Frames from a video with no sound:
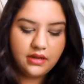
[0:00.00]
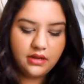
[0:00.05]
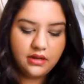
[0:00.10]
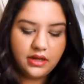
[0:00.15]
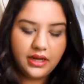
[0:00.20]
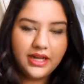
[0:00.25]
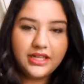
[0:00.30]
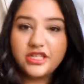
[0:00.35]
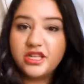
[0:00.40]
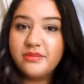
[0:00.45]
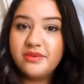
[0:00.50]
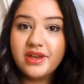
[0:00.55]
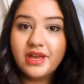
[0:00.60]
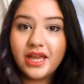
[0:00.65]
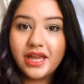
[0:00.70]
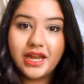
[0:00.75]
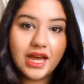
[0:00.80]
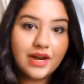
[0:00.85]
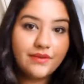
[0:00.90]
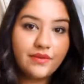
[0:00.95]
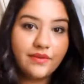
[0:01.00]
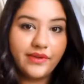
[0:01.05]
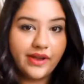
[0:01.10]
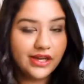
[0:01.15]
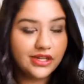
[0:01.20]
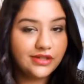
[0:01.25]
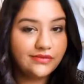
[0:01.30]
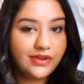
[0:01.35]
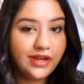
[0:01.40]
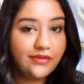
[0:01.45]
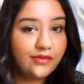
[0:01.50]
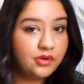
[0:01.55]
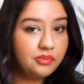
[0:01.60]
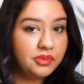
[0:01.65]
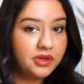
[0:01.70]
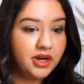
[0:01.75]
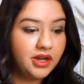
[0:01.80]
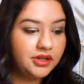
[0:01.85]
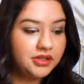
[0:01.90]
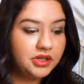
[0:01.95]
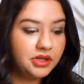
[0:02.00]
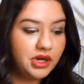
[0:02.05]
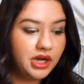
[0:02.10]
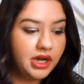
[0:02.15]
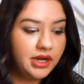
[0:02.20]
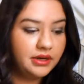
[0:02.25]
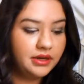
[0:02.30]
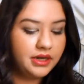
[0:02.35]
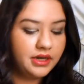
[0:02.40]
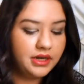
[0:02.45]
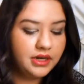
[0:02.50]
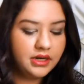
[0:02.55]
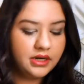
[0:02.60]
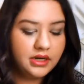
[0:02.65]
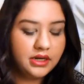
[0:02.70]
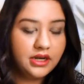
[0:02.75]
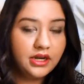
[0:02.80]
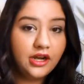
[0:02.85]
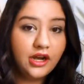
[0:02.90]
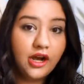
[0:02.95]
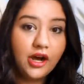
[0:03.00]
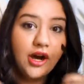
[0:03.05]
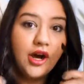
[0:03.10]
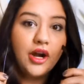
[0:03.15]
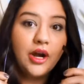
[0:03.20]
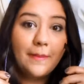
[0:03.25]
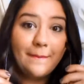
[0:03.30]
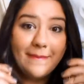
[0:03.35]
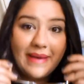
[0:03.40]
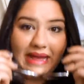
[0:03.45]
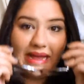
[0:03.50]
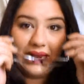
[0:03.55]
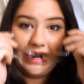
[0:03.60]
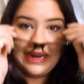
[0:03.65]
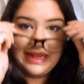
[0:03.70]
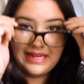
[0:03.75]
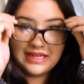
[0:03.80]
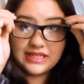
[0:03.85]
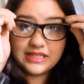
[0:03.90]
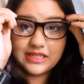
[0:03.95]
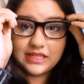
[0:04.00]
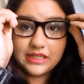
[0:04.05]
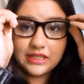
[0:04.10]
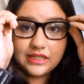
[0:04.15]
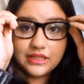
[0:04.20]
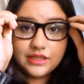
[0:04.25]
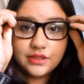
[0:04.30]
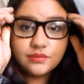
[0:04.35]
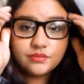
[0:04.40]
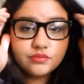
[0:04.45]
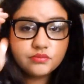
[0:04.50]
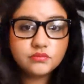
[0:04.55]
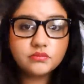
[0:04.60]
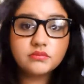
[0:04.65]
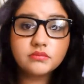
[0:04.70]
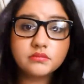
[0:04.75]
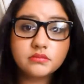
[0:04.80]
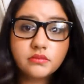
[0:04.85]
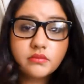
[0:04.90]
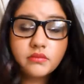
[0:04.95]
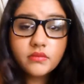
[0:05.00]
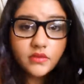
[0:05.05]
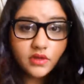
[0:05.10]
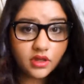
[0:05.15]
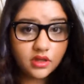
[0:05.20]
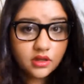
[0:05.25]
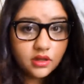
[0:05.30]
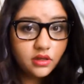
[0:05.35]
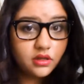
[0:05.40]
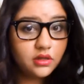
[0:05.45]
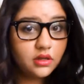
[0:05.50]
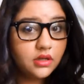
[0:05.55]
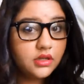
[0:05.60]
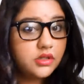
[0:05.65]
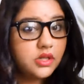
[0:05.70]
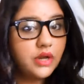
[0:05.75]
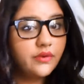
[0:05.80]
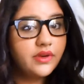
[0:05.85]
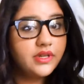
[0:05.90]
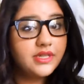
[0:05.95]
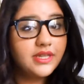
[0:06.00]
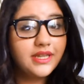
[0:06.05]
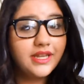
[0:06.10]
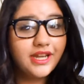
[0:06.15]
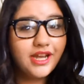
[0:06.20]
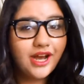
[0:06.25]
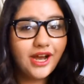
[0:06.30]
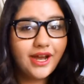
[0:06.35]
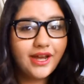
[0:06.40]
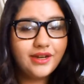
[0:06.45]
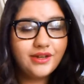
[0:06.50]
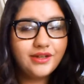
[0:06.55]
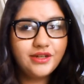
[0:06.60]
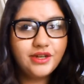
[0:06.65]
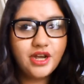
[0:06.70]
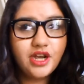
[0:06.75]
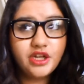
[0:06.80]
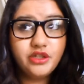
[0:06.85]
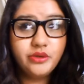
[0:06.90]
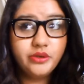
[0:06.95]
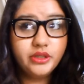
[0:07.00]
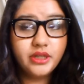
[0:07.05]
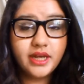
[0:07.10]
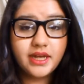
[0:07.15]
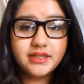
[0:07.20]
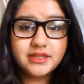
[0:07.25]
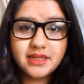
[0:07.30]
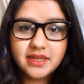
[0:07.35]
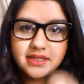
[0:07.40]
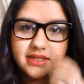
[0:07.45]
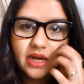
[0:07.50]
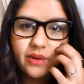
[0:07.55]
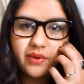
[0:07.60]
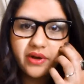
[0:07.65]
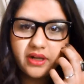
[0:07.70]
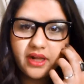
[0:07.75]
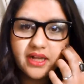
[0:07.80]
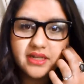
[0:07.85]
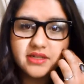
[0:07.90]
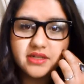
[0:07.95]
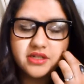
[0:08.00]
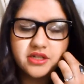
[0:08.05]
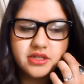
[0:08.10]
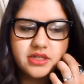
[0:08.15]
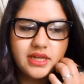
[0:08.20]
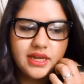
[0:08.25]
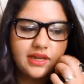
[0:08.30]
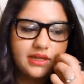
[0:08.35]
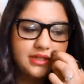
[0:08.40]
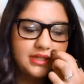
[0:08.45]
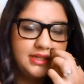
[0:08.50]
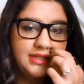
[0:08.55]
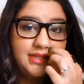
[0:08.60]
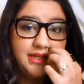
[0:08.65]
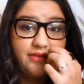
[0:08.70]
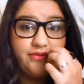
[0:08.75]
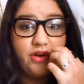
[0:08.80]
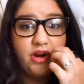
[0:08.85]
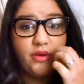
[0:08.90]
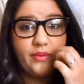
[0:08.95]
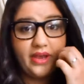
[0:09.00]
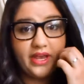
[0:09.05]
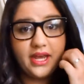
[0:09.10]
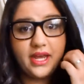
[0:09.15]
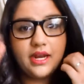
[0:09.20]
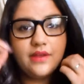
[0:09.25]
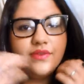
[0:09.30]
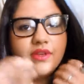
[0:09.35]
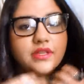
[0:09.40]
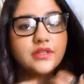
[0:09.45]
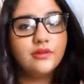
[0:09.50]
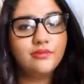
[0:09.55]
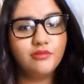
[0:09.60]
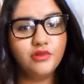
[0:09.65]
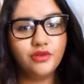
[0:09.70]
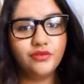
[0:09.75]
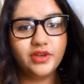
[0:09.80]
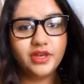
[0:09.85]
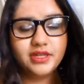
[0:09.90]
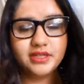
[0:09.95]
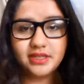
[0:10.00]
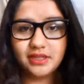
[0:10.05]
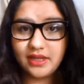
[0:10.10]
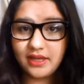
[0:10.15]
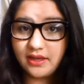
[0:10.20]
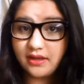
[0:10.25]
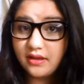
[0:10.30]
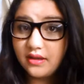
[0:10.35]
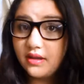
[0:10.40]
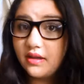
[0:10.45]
I guess it could be a kind of a fashion favorite, but also not, are my glasses. So I recently got new glasses. I wear glasses just like to see far away, kind of like some movies and like